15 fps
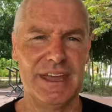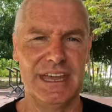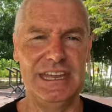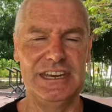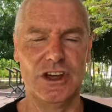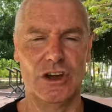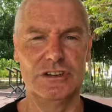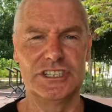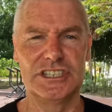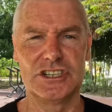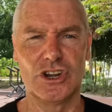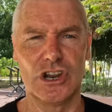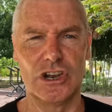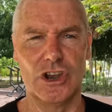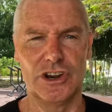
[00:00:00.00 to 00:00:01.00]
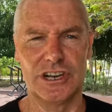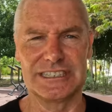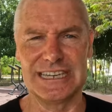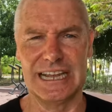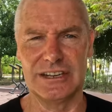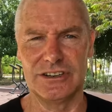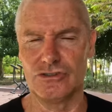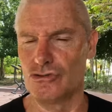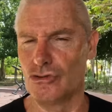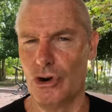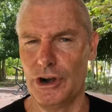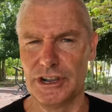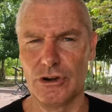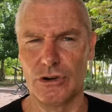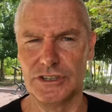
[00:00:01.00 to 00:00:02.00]
He knows he's got a lot of talent
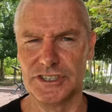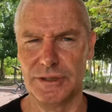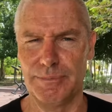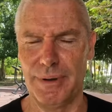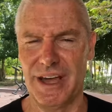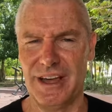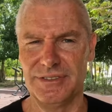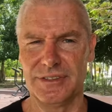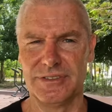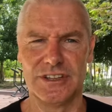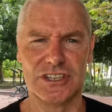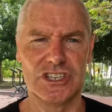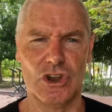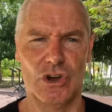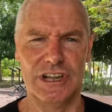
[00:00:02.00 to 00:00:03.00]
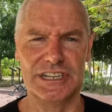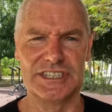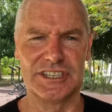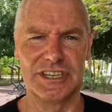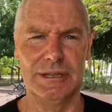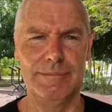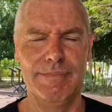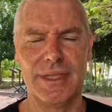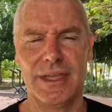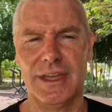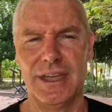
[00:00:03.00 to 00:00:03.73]
right across the path in this Lions team,